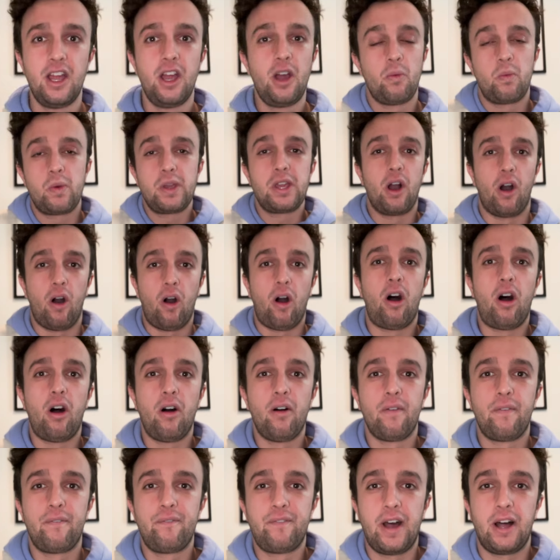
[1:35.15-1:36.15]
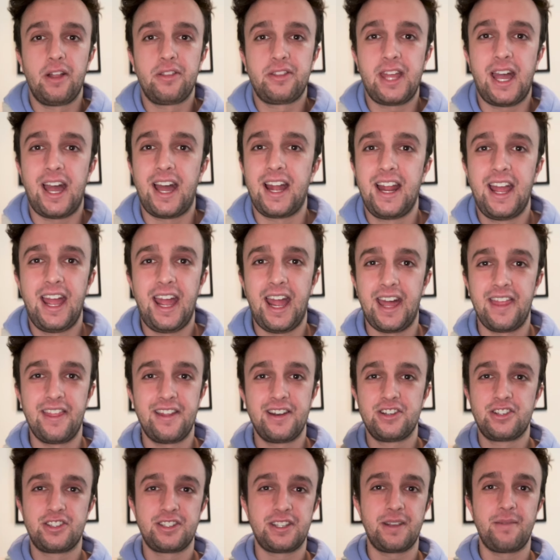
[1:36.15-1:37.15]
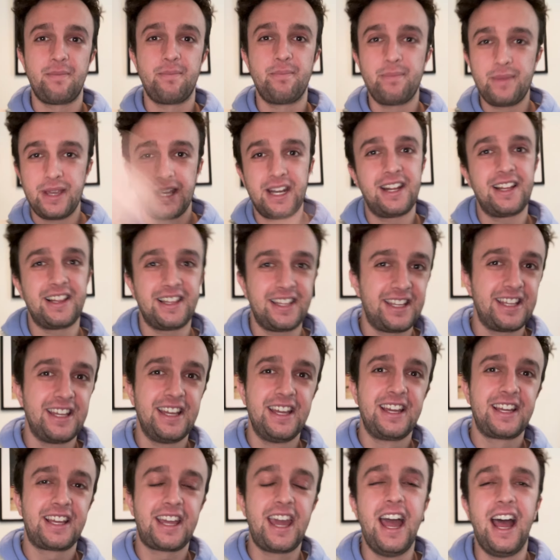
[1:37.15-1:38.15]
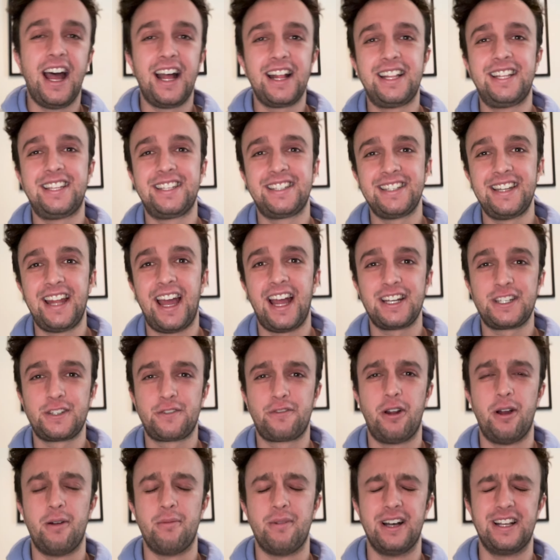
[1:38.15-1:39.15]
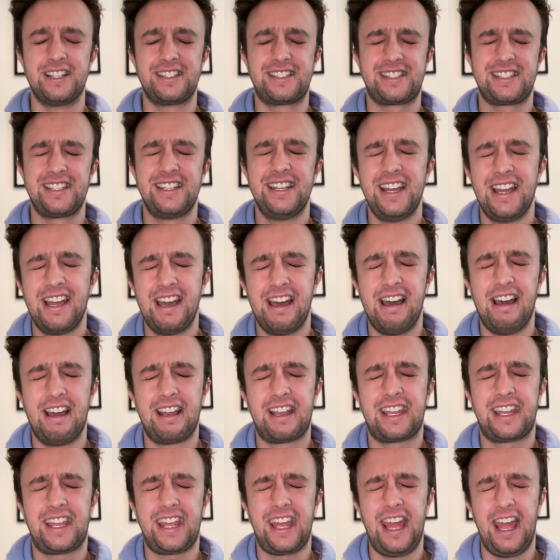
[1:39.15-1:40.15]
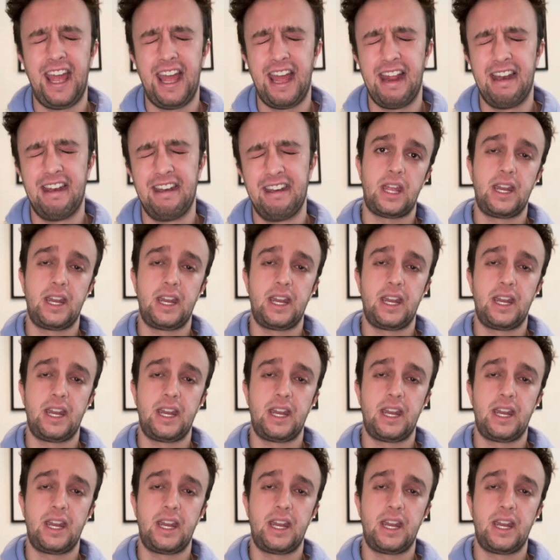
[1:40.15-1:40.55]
We all felt that, and then just immediately got snatched from us again.